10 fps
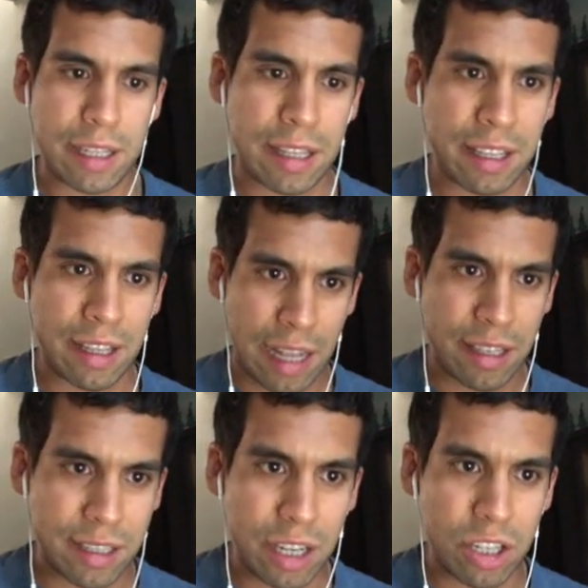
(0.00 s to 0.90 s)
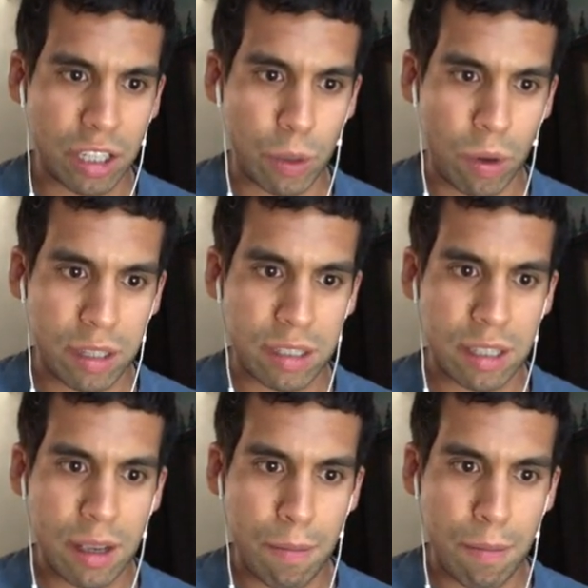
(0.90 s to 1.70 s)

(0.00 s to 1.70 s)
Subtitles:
That's essentially what's